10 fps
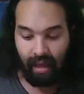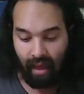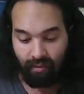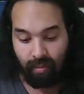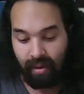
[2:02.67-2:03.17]

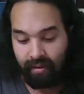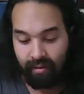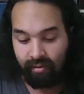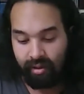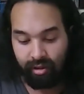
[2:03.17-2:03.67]
everybody is
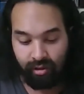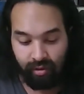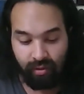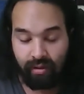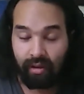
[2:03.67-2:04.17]
going to
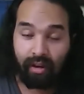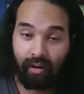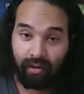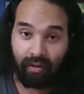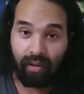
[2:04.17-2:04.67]
choose their
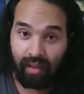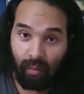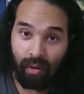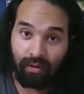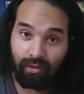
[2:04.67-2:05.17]
character that they
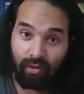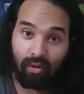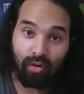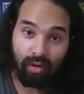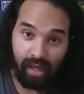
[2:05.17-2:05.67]
want to
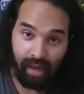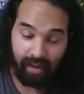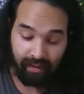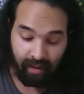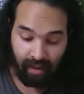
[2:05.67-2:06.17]

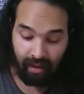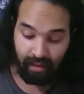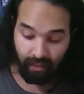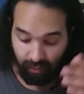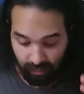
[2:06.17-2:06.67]
create.
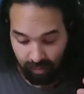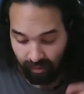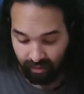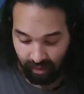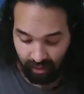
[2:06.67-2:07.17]
The first player
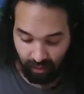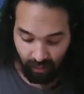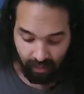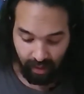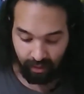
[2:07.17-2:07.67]
is going to
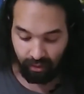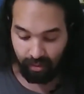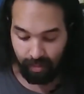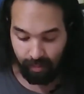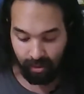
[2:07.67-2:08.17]
go, and they're
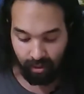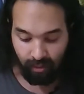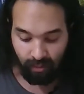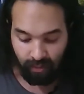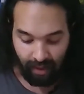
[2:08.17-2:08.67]
going to be able to
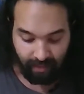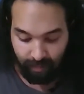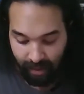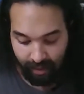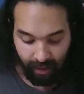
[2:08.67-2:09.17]
use as
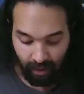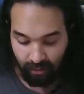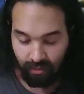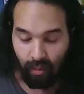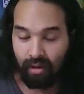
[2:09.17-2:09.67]
many color
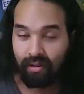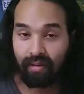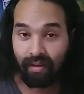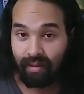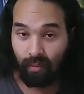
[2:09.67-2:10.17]
swatches
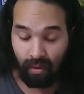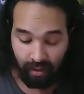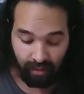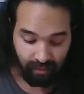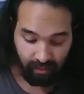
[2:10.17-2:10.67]
as they
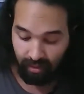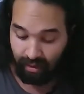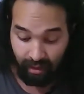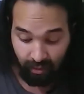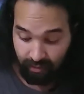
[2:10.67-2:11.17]
want. So they
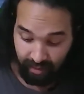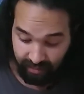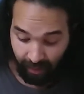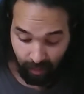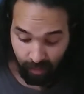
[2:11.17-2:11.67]
can use the
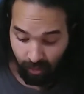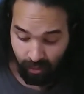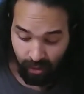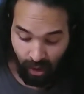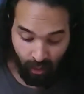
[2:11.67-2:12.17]
entire
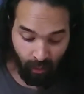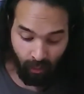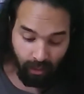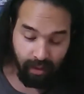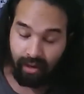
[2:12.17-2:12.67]
board,
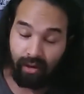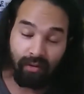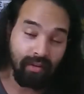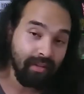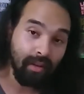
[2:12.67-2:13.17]
or they can
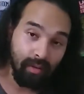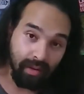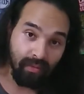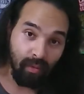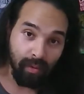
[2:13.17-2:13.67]
use as little
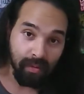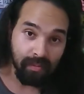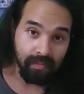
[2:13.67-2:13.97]
as 4.